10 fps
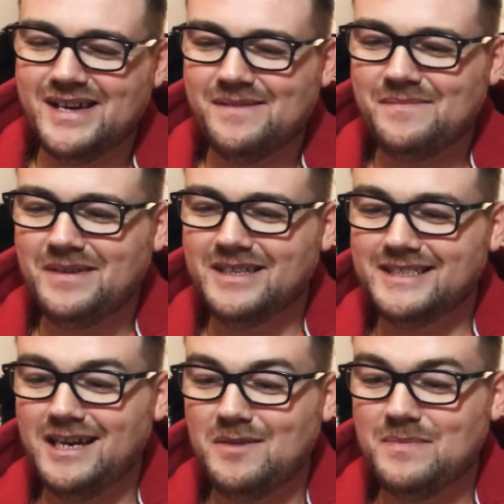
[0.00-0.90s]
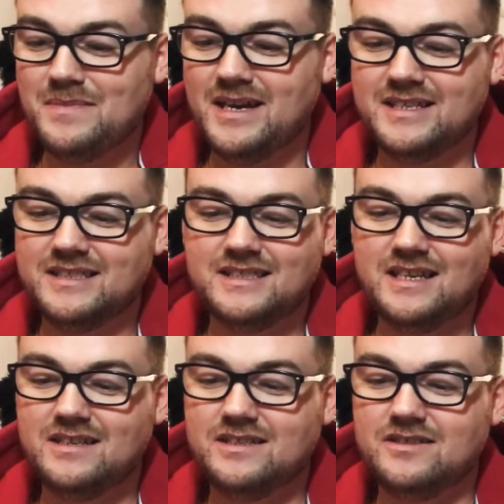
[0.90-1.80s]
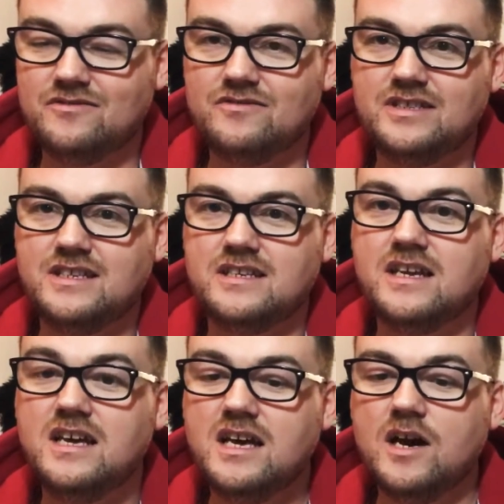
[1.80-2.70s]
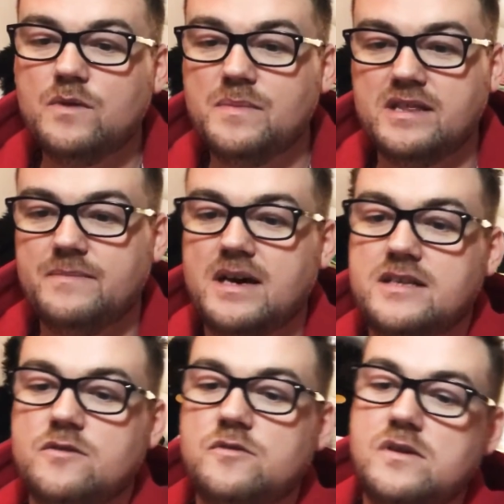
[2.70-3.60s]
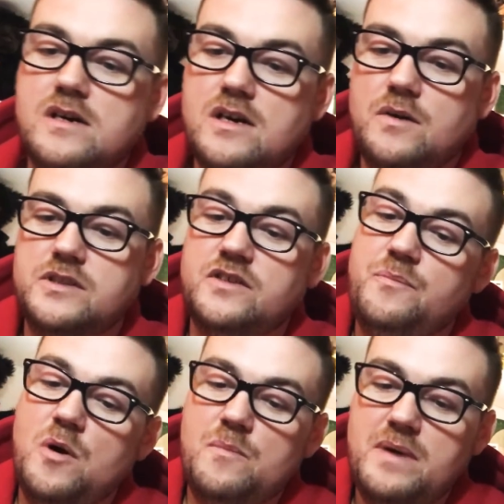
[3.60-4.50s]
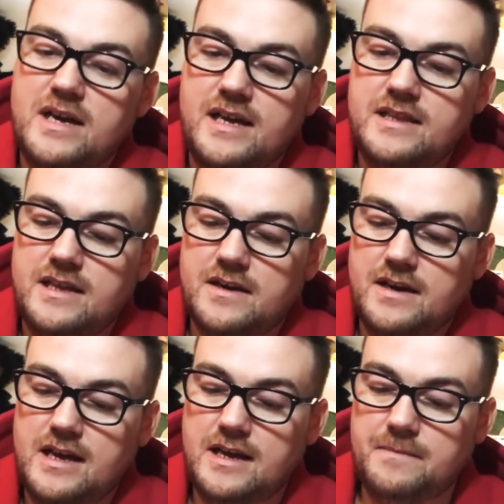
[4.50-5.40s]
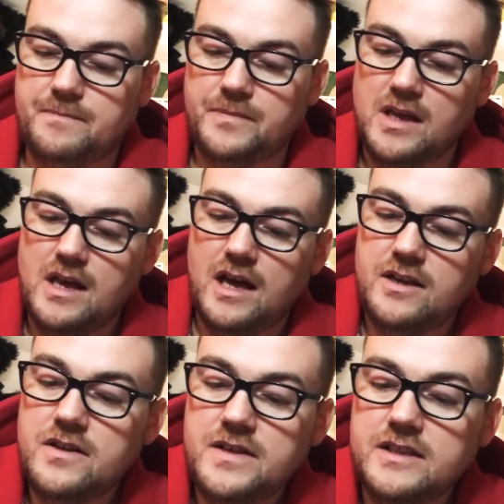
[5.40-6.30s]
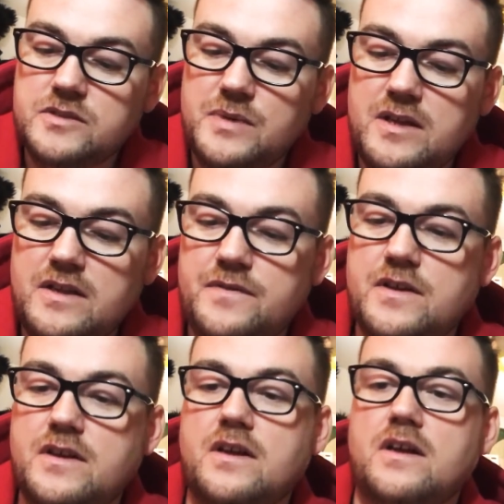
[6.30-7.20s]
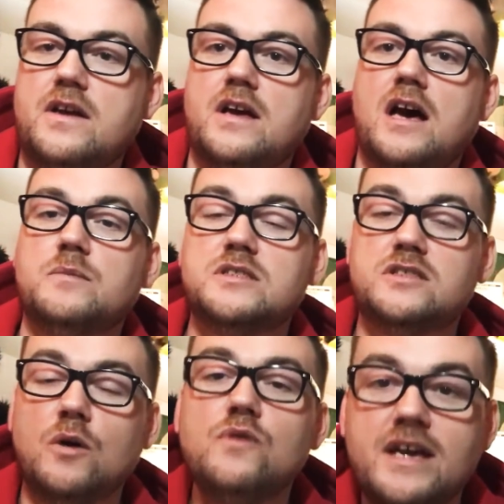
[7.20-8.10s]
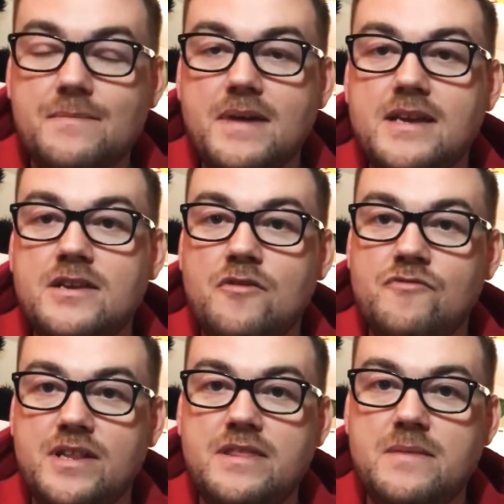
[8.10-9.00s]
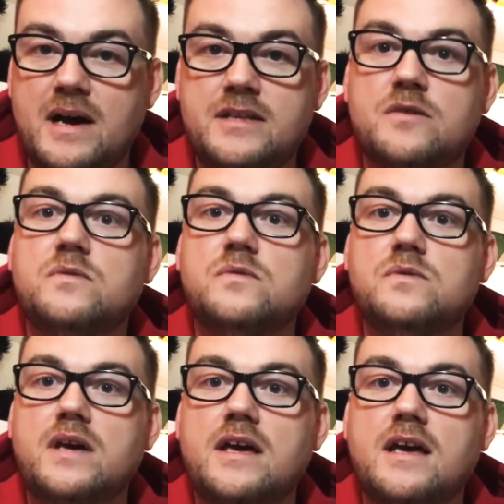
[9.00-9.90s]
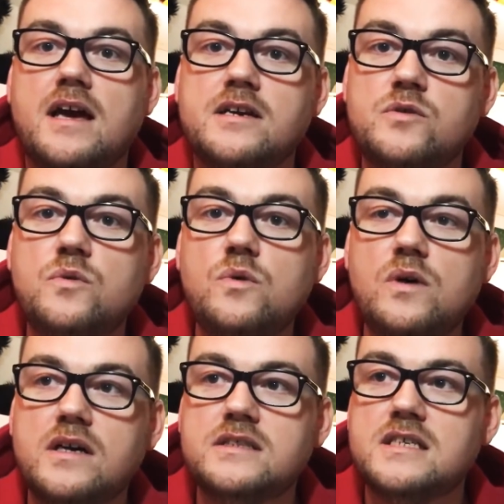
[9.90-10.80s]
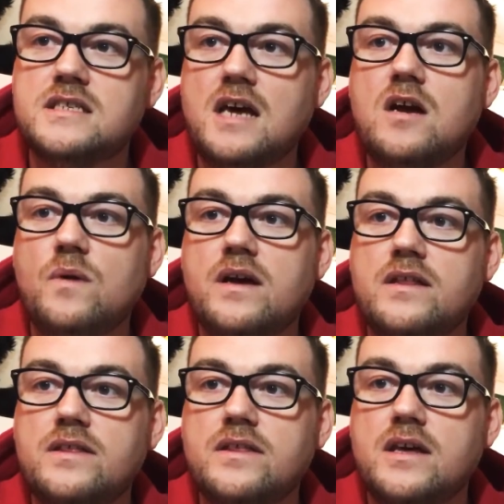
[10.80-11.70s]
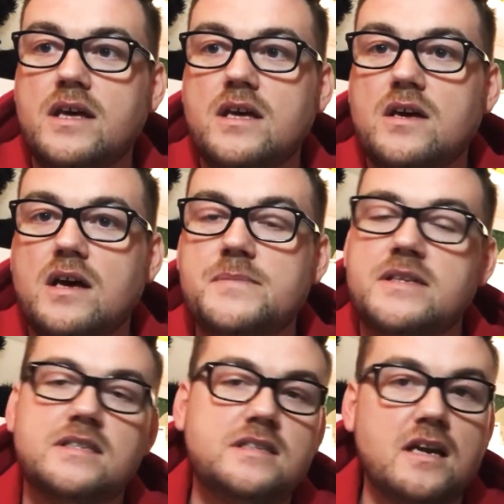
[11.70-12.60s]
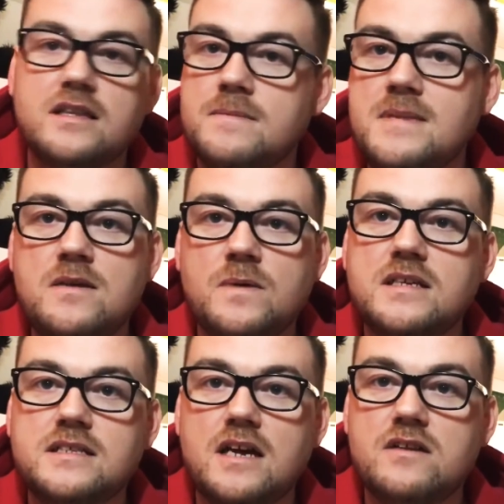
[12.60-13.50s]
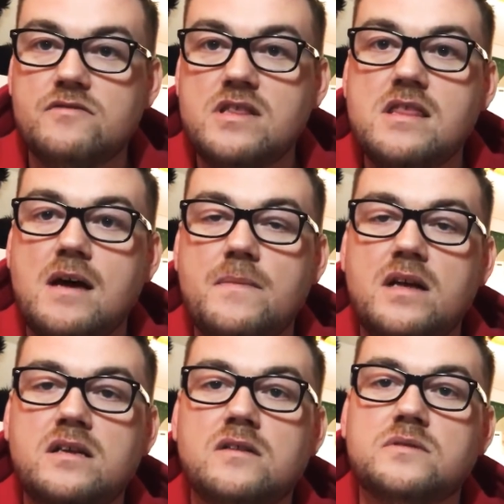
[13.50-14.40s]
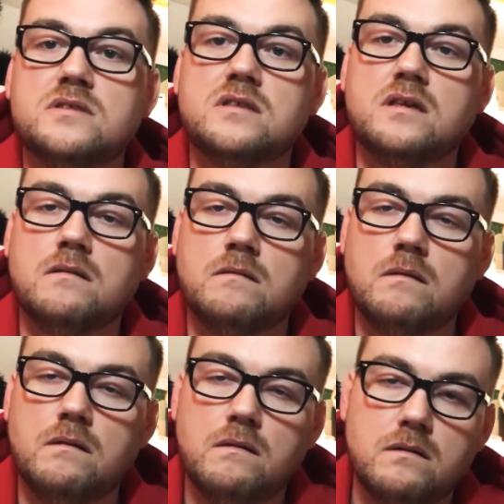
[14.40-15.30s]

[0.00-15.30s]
I sat up in bed and started reading a wee bit of the manual, which I've popped back in there. Another thing as well, I would still recommend reading the manual, okay? And I know to start with, I mean, certainly me, when I started reading that manual, I was like, oh,